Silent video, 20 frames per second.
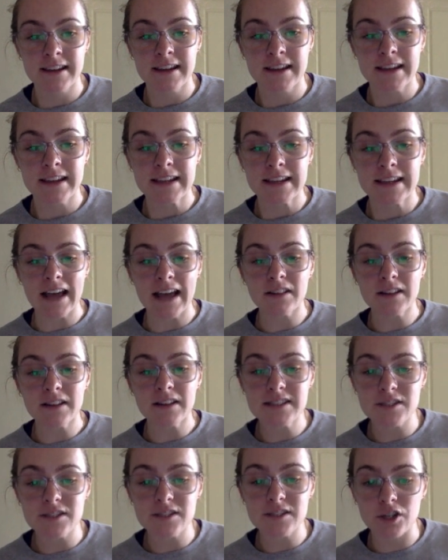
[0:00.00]
Now
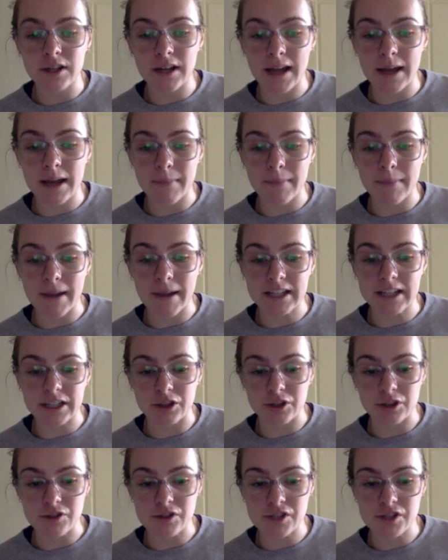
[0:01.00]
let's look at my
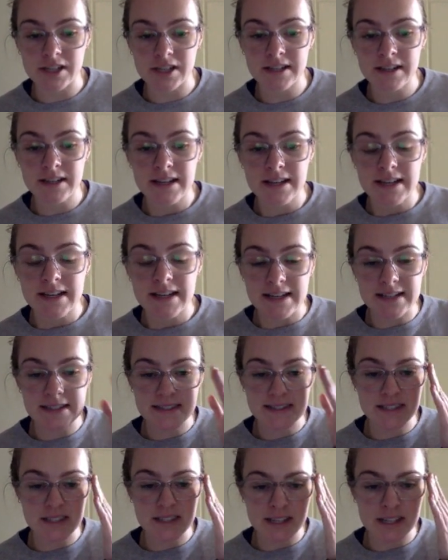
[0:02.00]
conclusion and
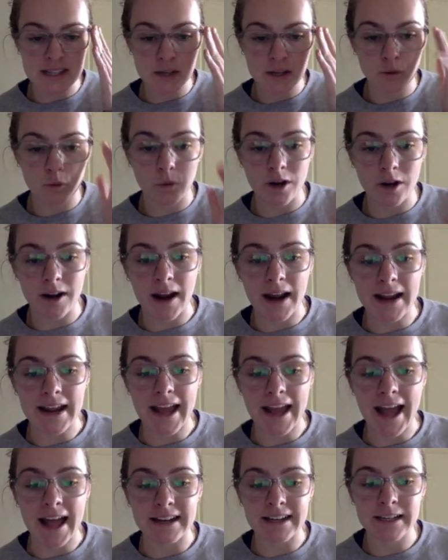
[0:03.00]
see where I
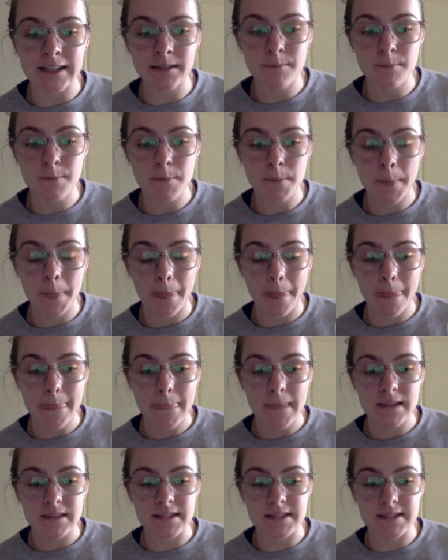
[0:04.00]
added
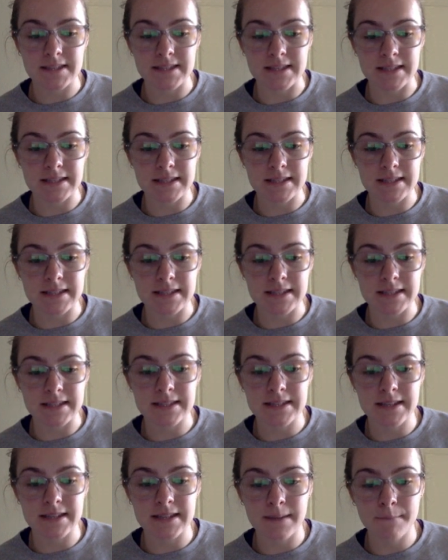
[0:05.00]
the sentence
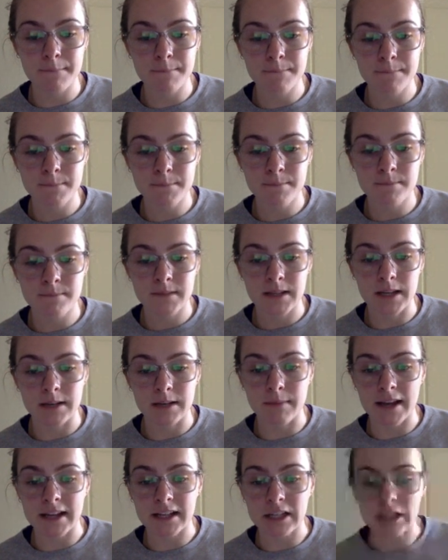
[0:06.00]
stem in
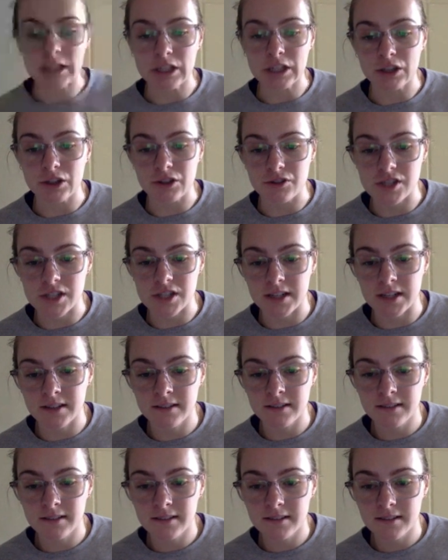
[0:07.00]
my conclusion.
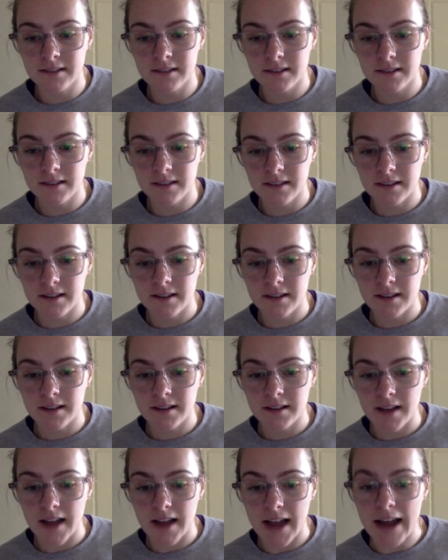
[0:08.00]

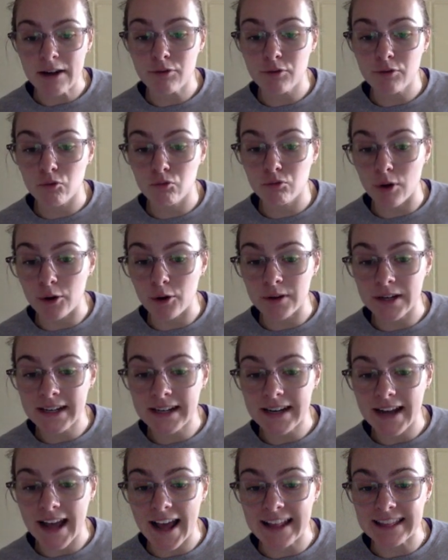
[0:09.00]
I wrote
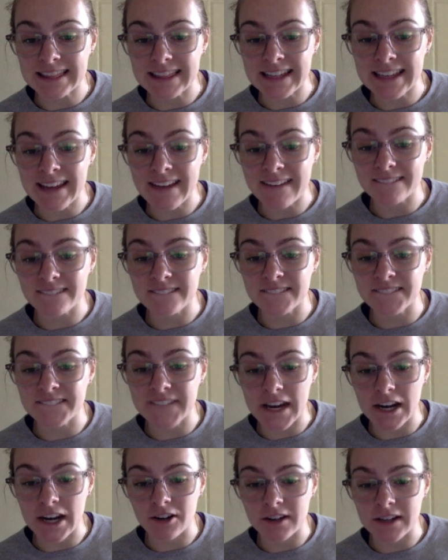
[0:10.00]
it at the
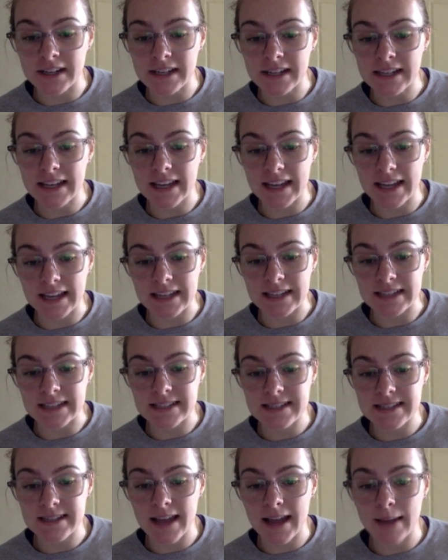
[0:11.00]
very end.
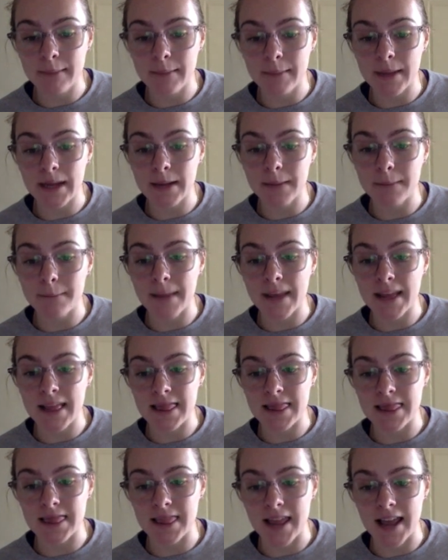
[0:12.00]
I made it my
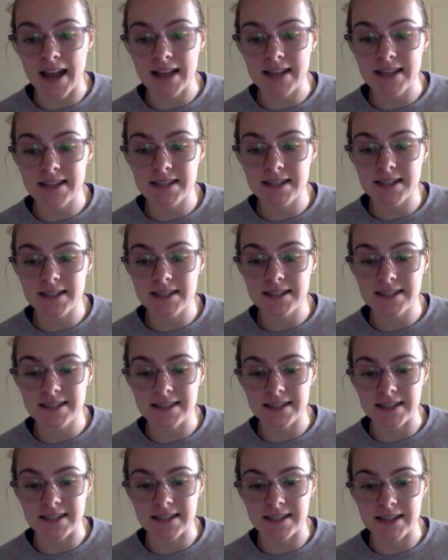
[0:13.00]
last
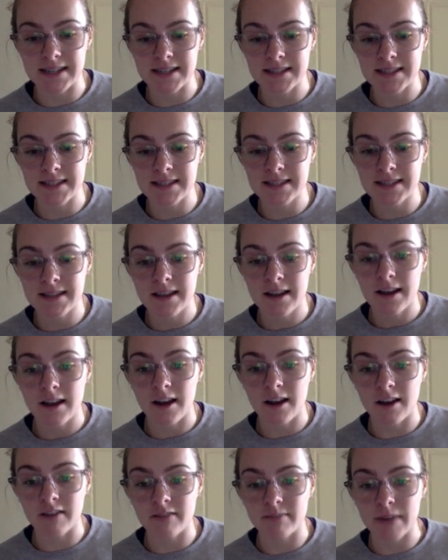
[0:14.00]
sentence
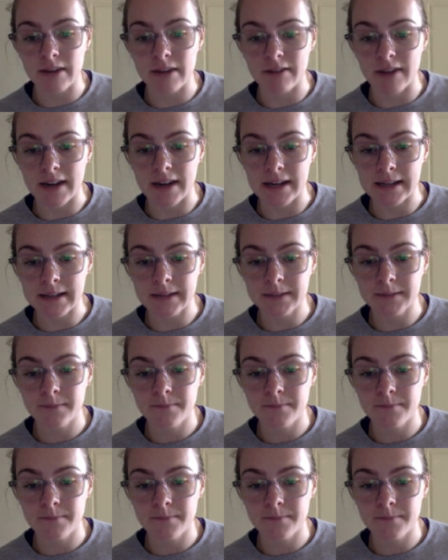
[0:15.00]
of my writing.